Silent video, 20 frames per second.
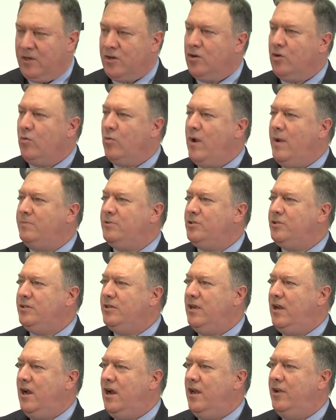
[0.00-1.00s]

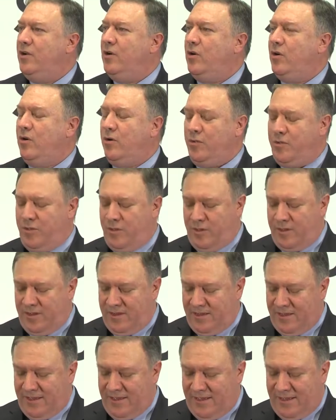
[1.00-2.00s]
corruption on earth,
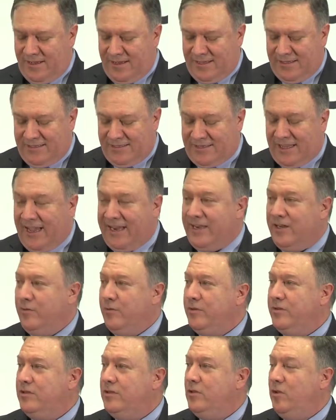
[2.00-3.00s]
siding
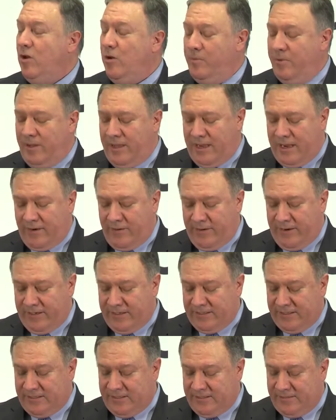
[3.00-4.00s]
with global
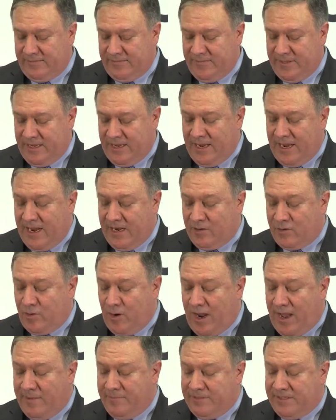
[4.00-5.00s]
arrogance, and
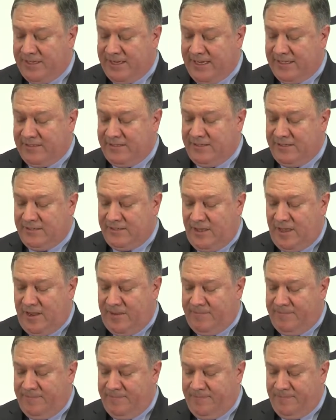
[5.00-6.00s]
crimes against
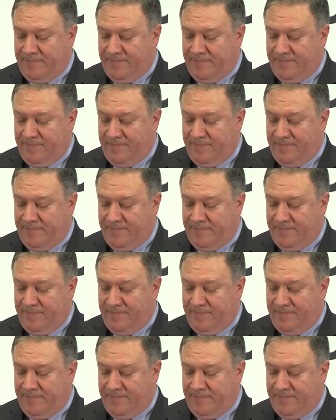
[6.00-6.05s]
Islam.